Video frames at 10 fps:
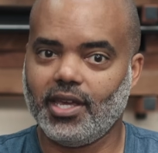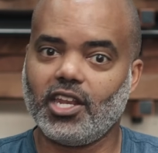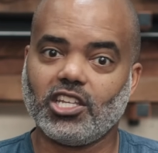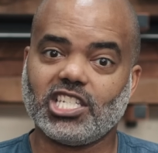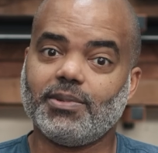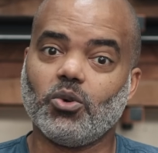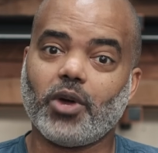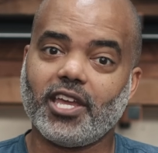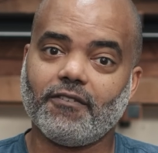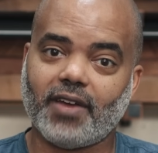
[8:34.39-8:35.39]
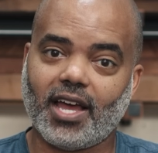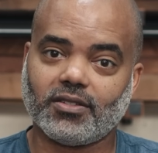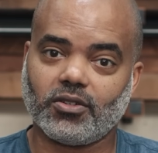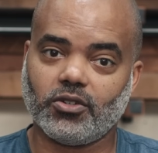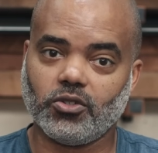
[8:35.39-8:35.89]
It'll just be way
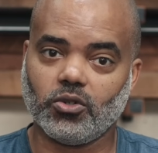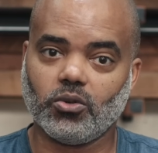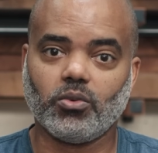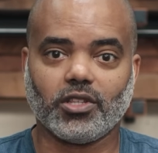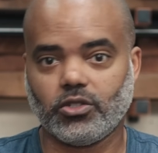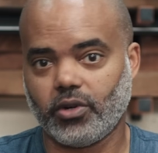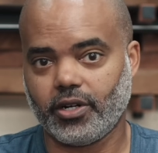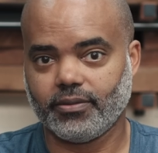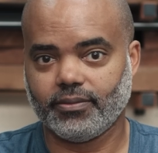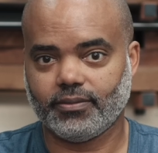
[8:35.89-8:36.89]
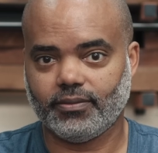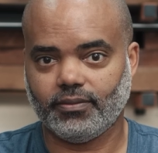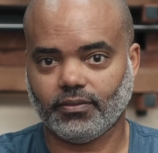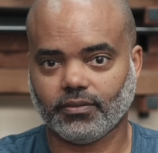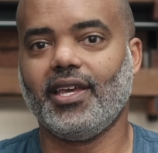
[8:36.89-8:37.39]
faster to do with a joiner.
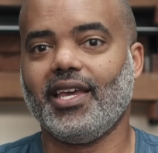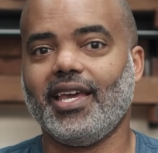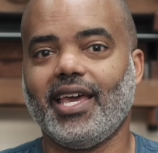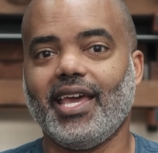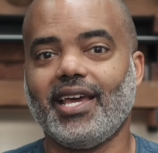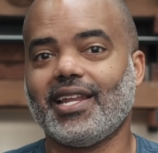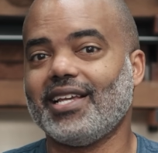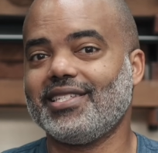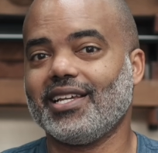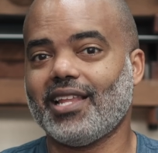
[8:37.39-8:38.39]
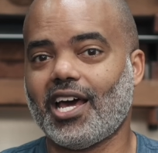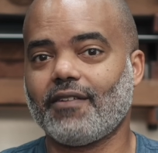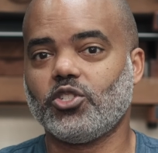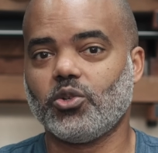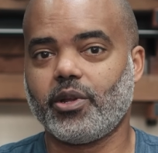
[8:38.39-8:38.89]
And I see a lot
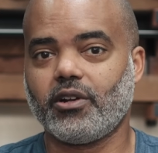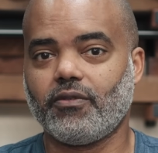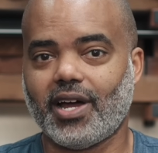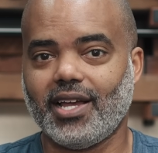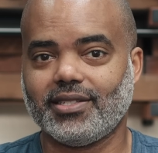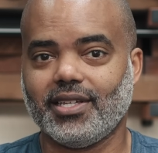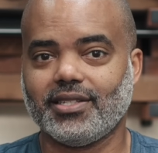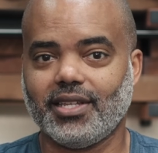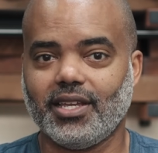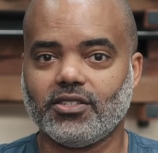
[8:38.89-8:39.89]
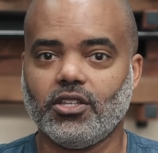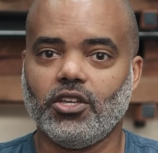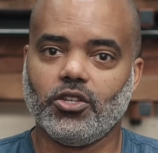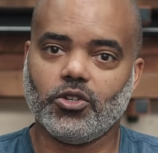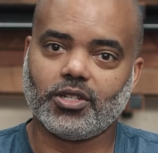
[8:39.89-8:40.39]
of joiner advice that says
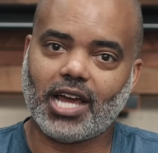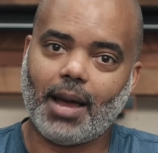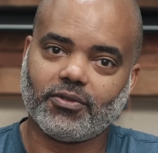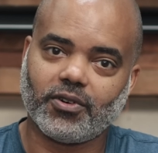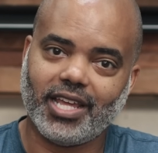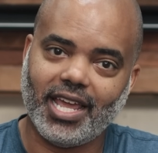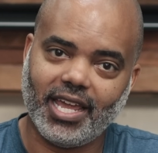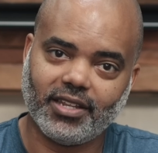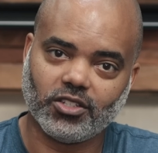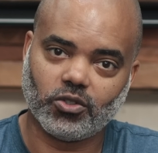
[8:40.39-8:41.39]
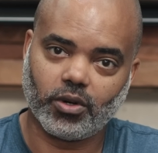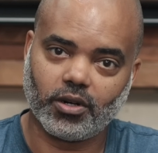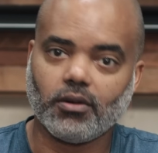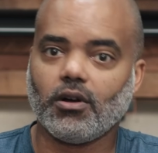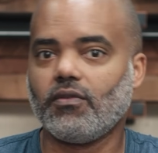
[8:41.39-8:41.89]
you should opt for an 8-inch
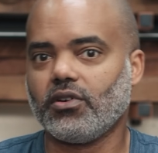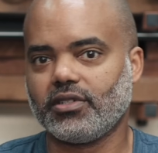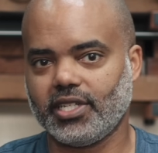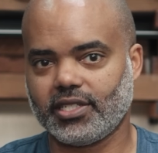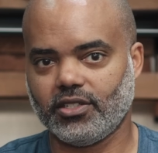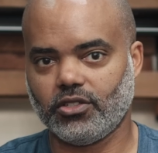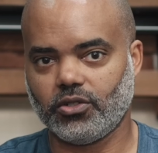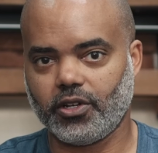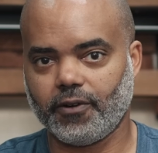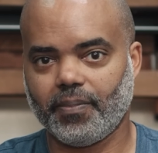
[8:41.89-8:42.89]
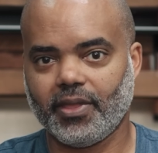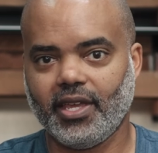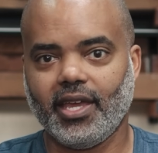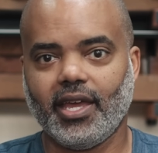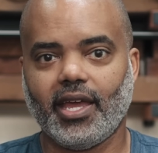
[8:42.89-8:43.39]
joiner over a 6-inch joiner,
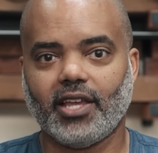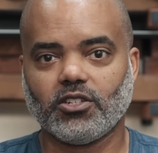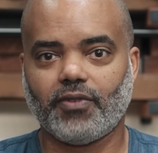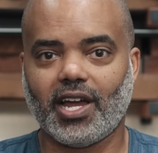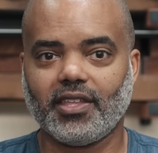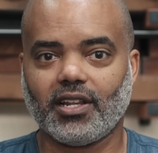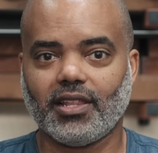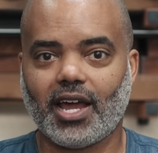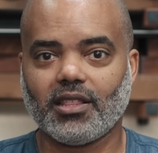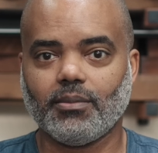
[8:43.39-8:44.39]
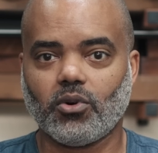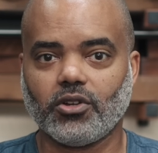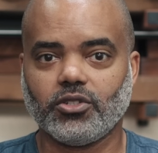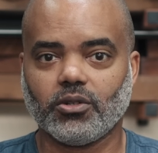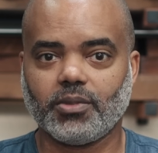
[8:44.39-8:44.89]
as you'll find that a lot of the
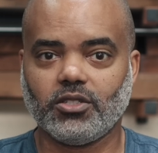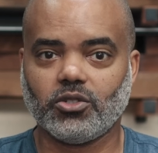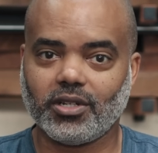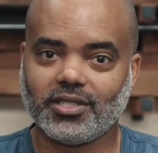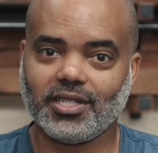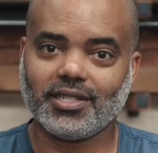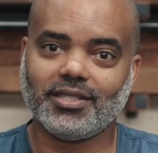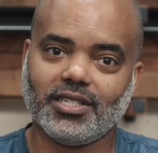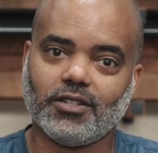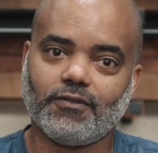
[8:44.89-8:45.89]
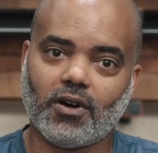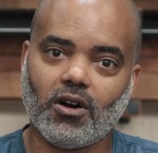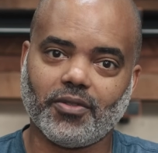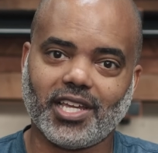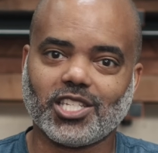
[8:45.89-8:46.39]
boards you'll be jointing tend to
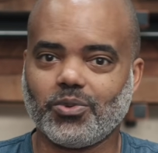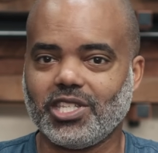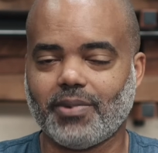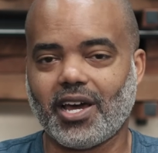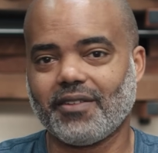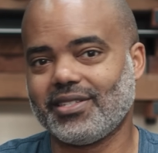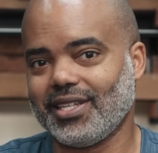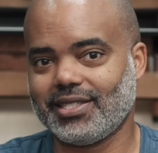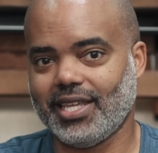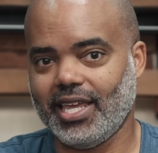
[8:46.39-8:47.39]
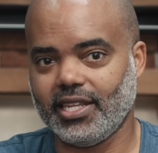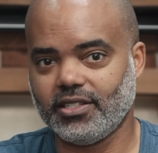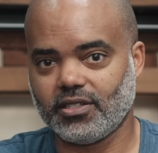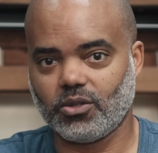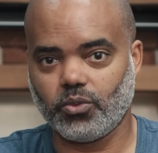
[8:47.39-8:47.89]
fall in that sweet spot of 6 to 8
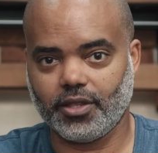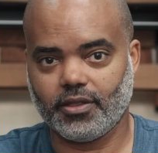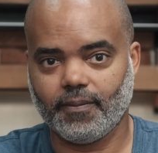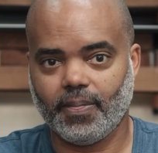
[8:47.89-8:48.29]
inches in width.